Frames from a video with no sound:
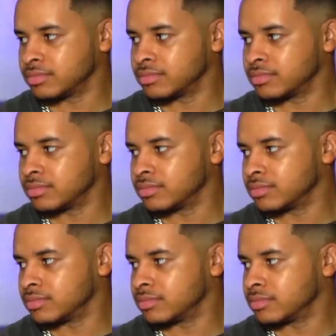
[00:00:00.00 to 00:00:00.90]

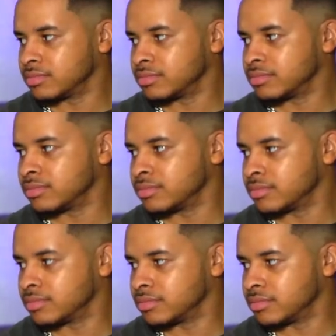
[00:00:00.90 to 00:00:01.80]

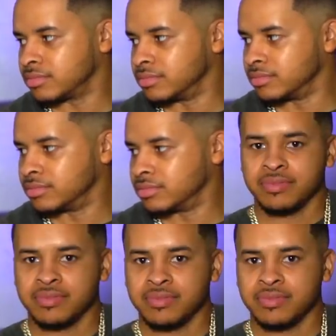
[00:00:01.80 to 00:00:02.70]

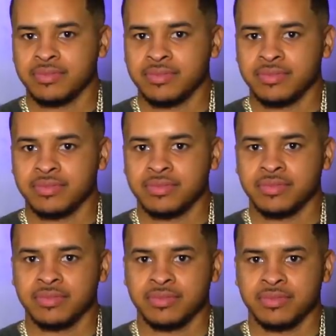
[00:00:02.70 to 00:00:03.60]

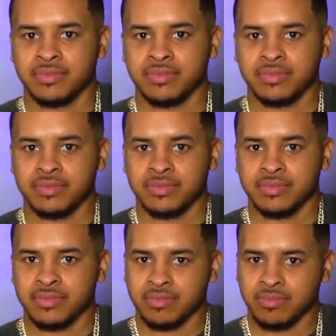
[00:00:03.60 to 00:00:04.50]

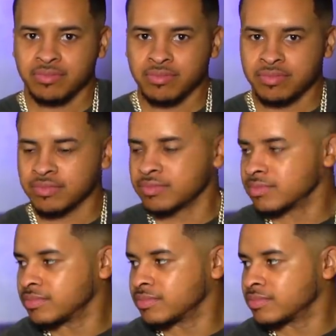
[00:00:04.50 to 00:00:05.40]

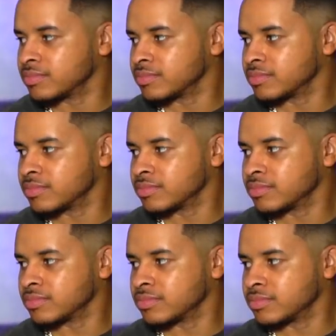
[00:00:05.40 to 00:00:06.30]

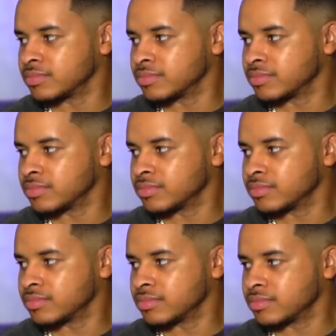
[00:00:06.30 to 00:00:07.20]

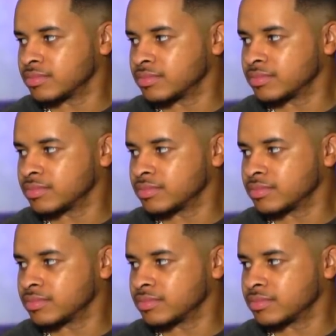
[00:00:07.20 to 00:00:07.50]
(silent)